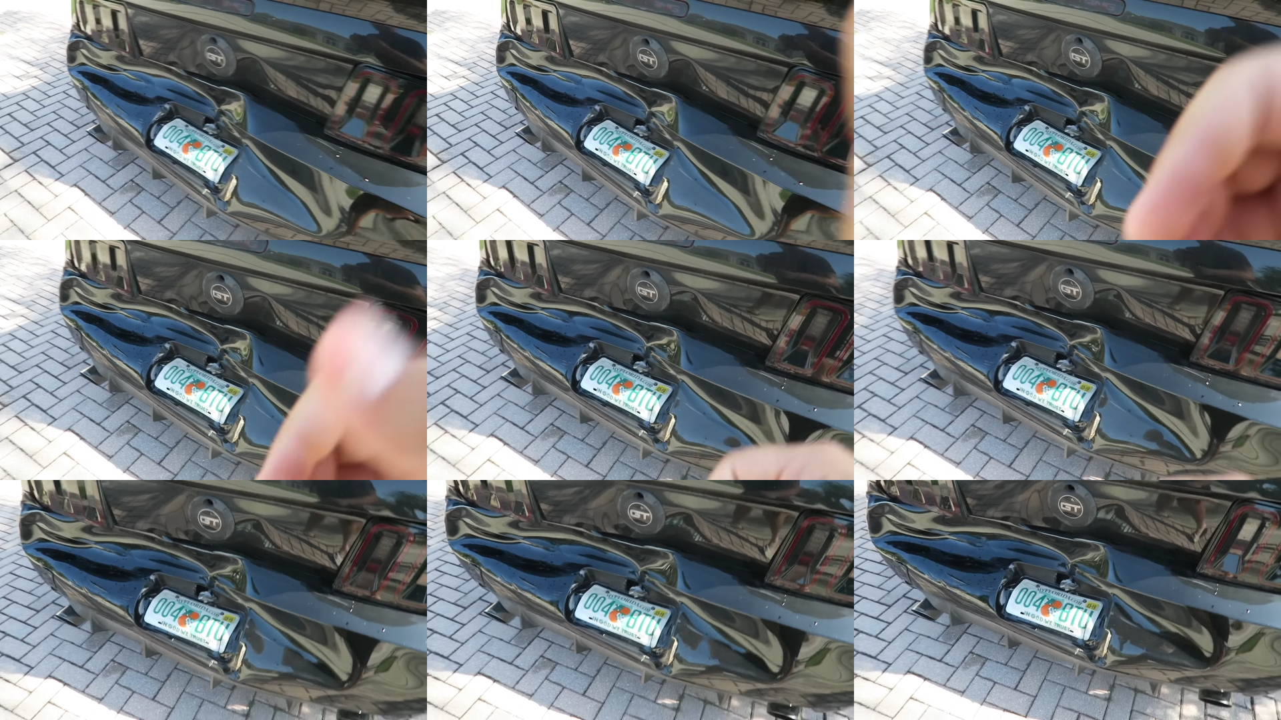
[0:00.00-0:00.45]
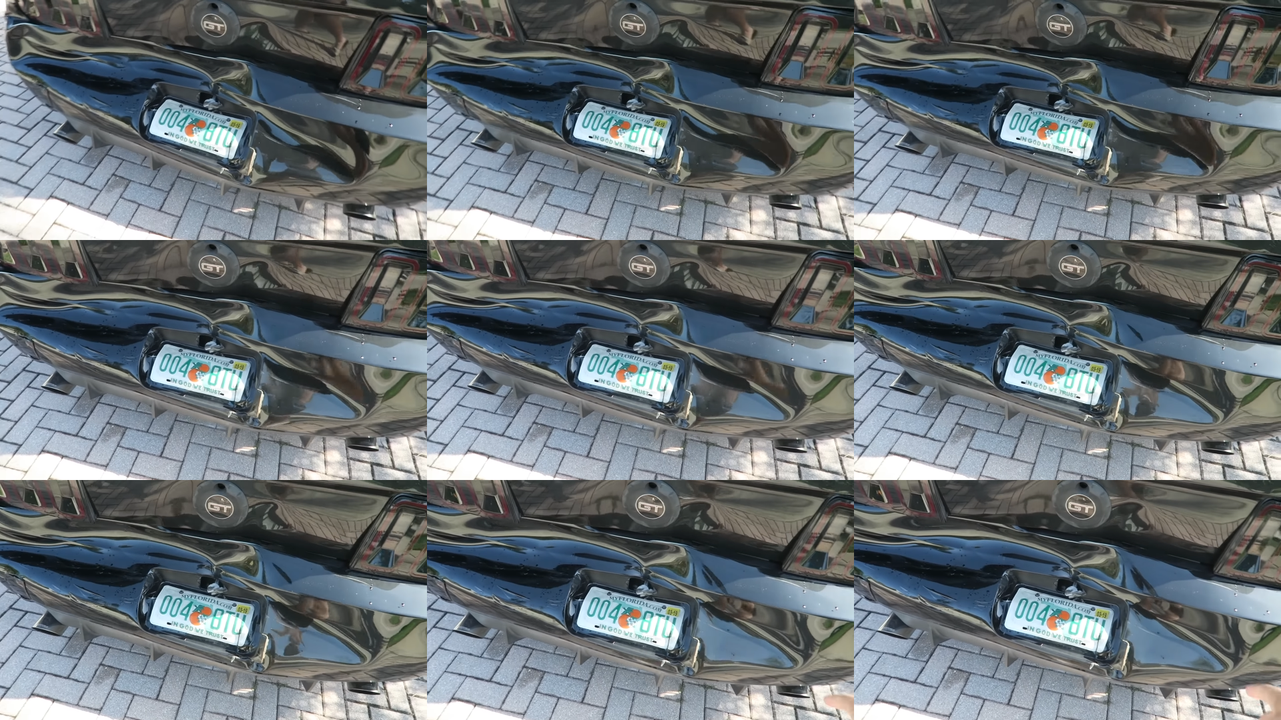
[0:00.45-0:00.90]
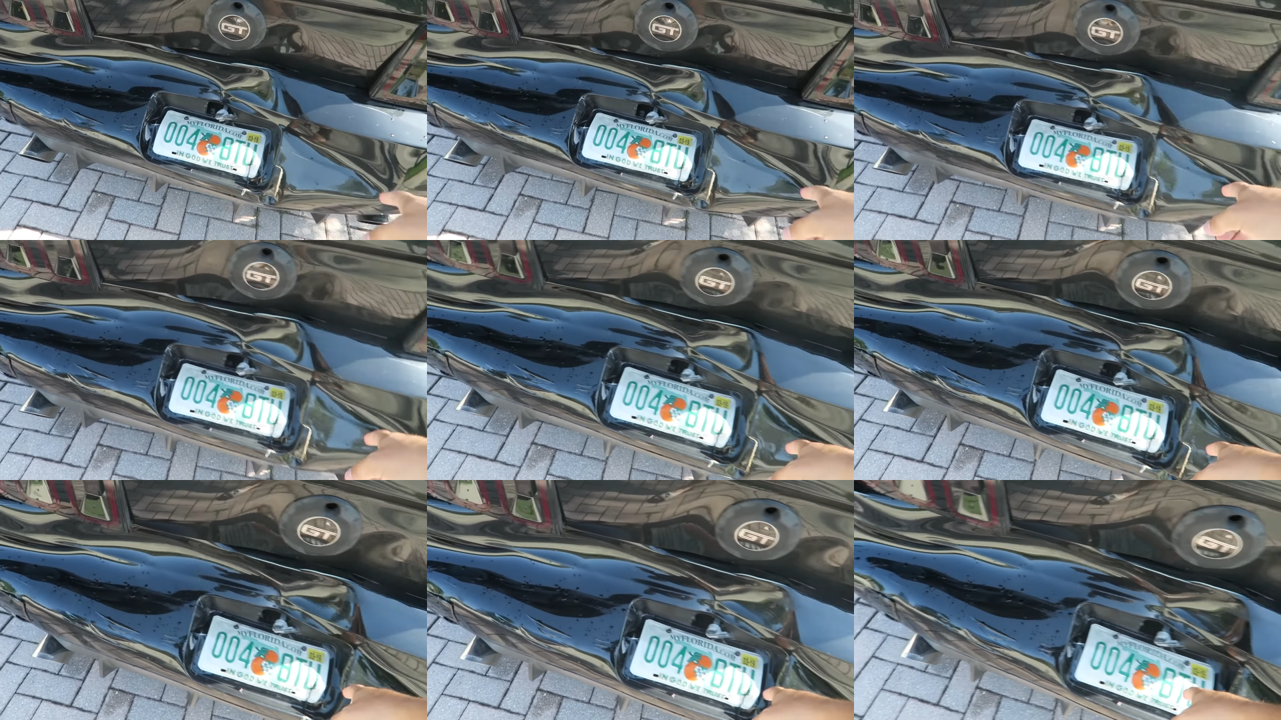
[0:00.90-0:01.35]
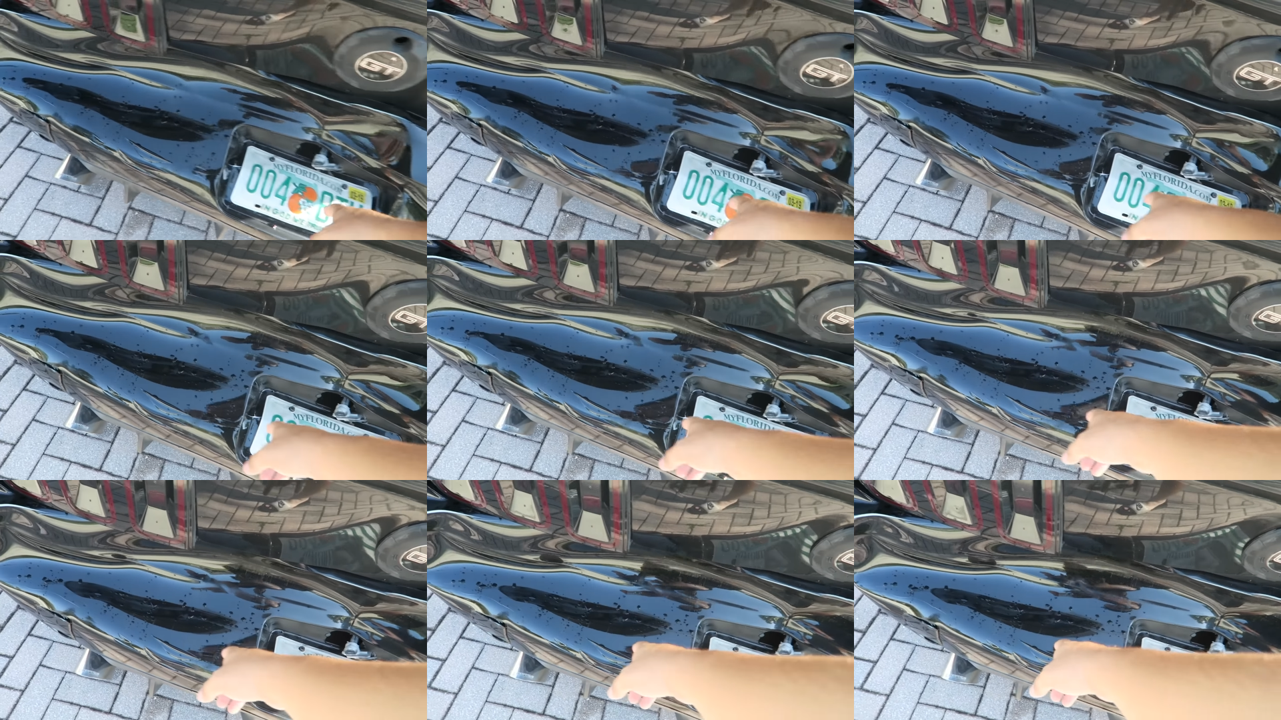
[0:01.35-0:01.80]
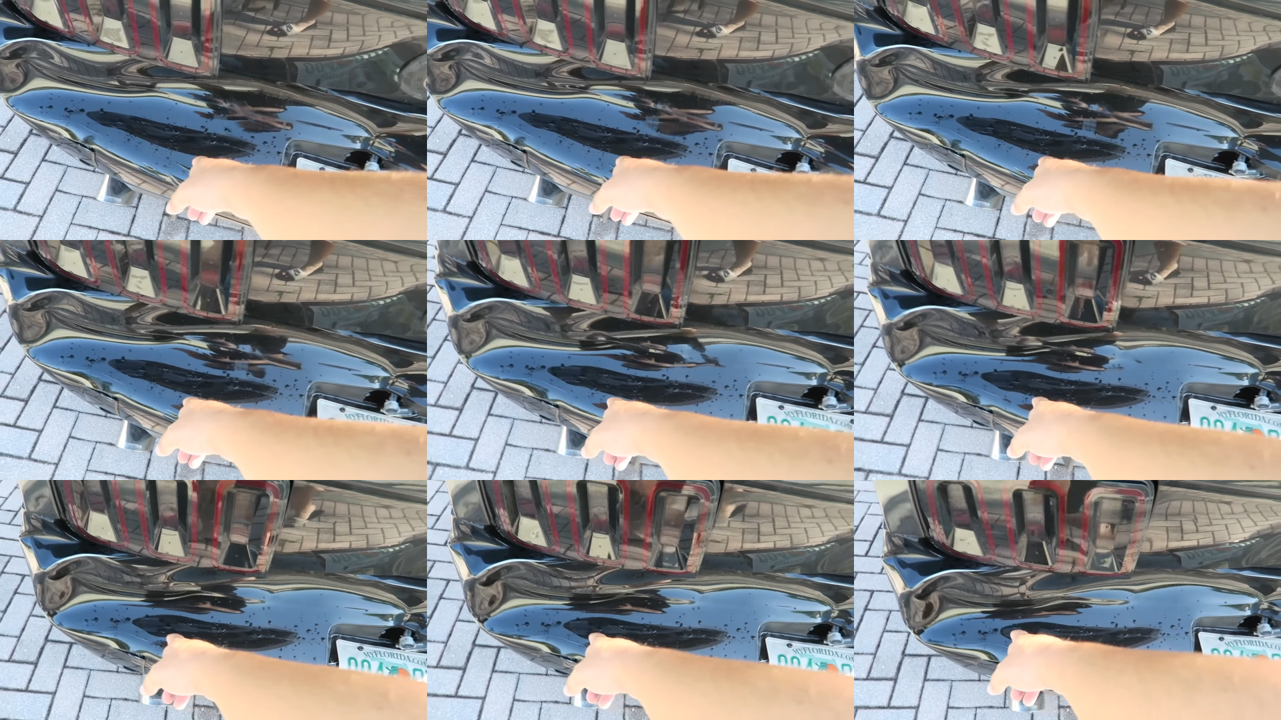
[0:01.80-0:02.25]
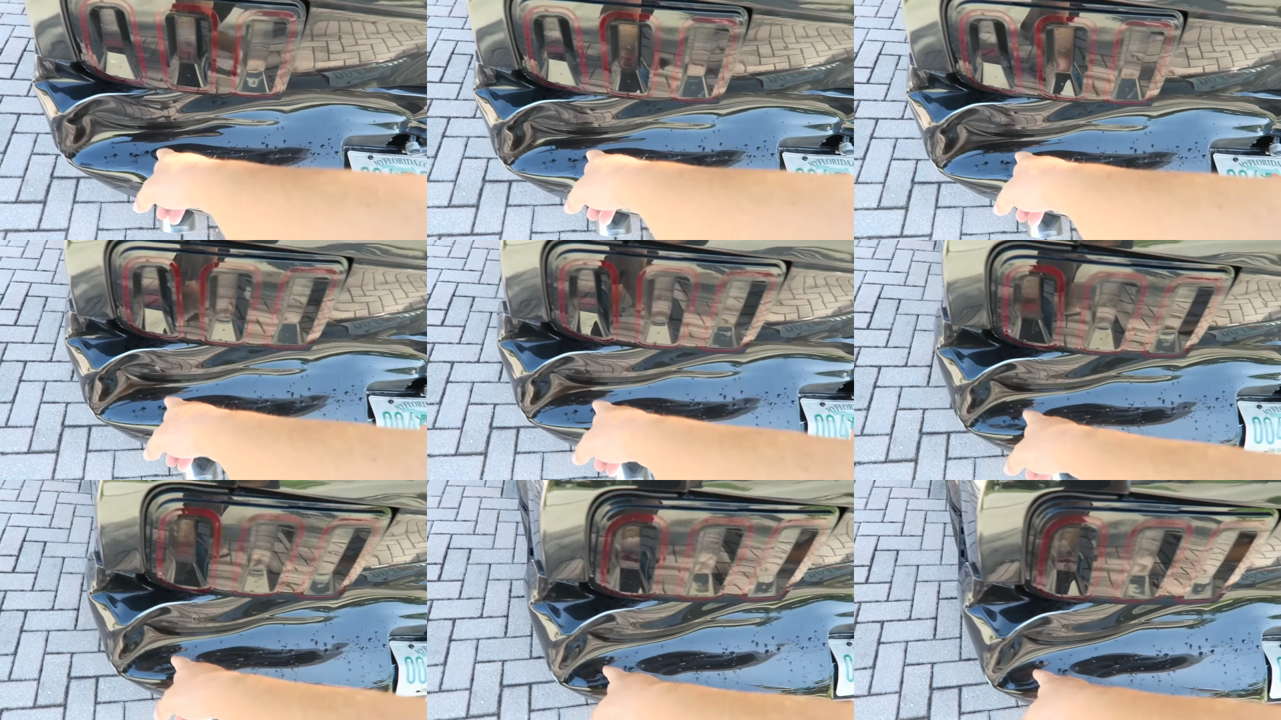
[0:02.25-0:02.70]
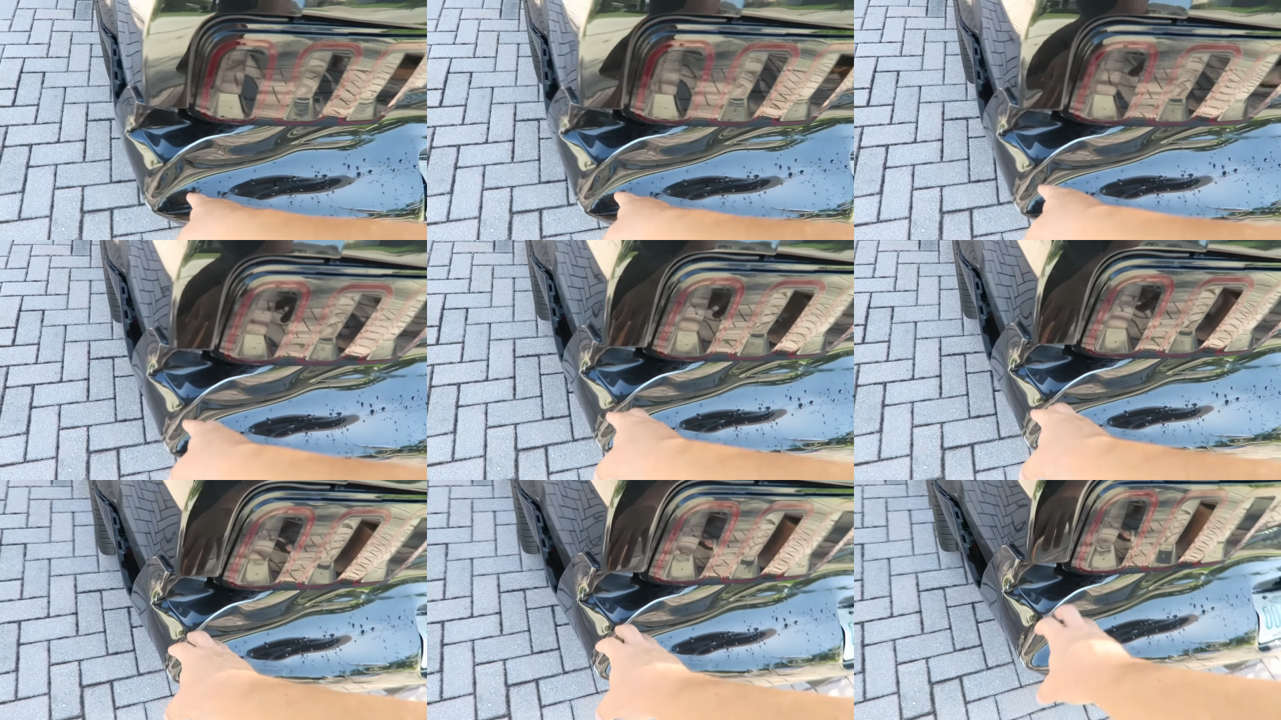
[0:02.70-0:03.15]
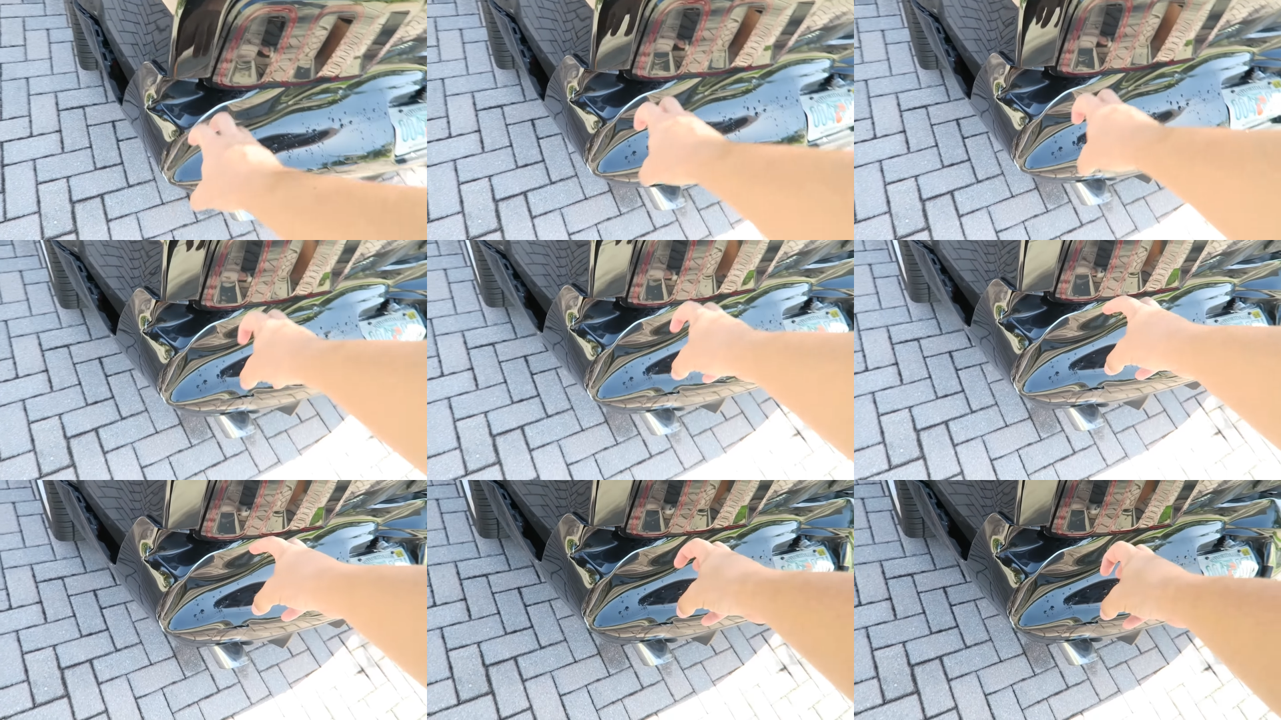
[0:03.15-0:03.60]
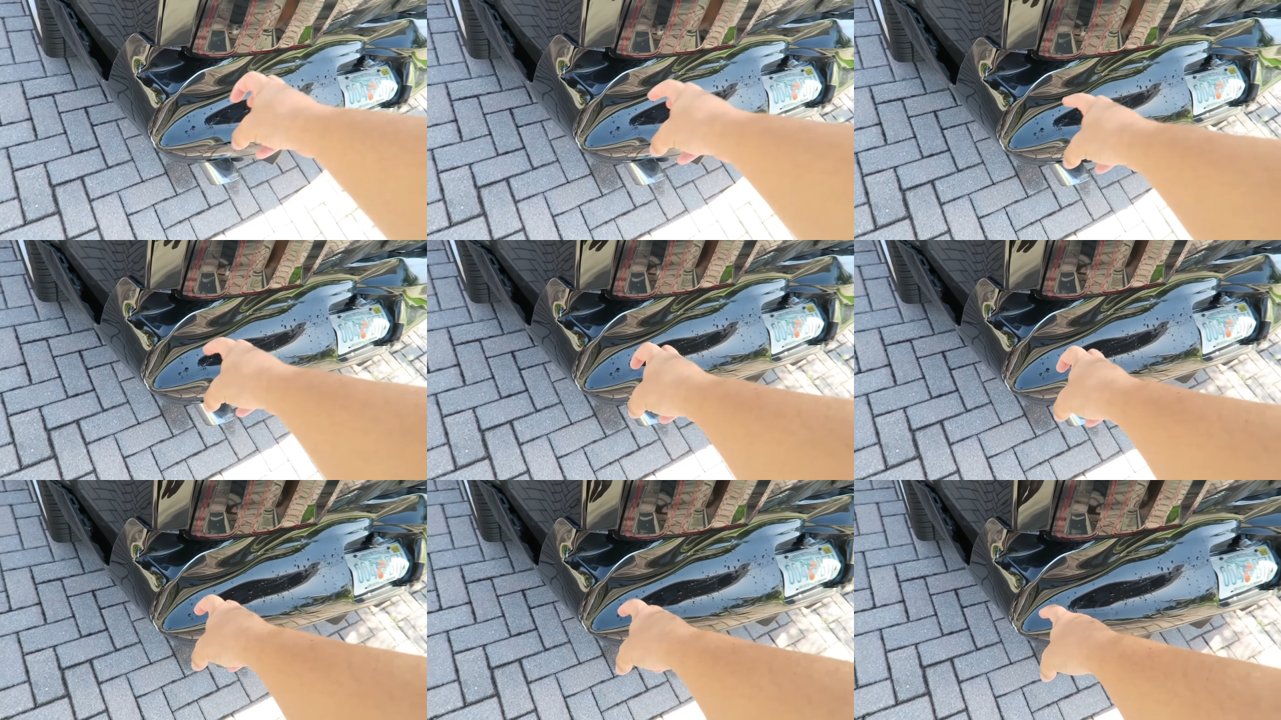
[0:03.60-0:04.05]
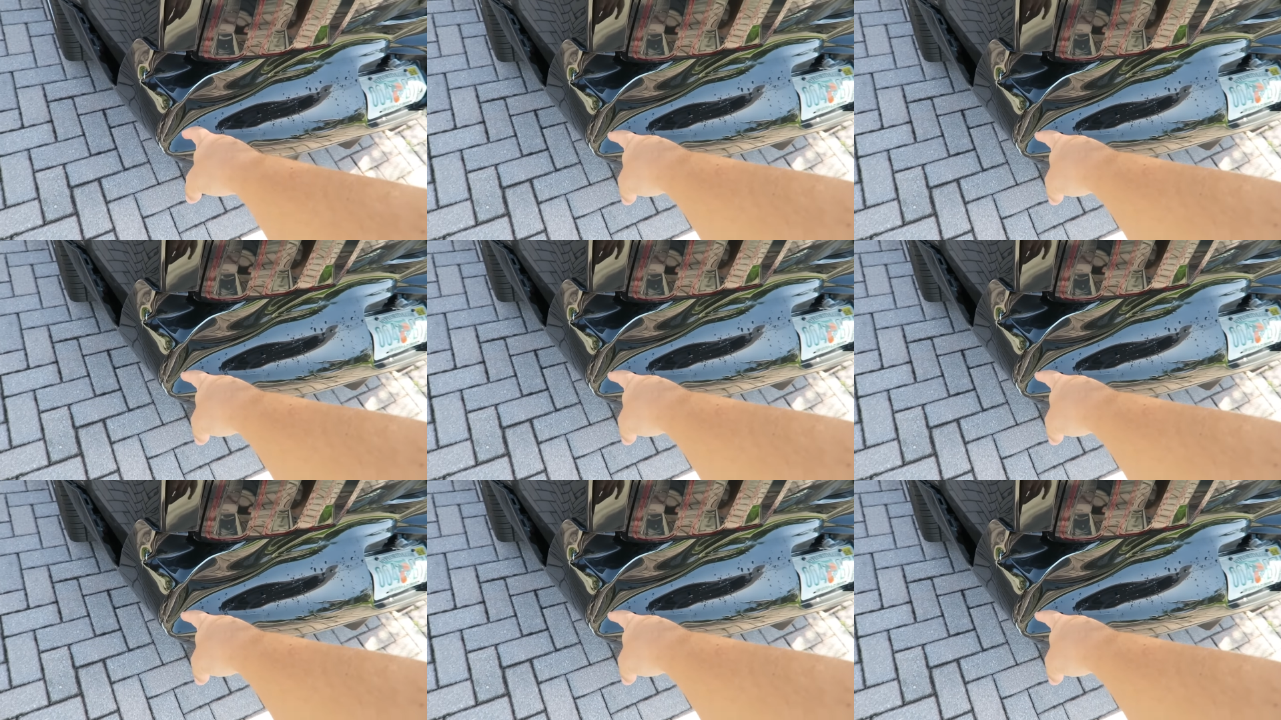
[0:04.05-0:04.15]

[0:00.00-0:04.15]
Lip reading: Nobody's mouth can be seen.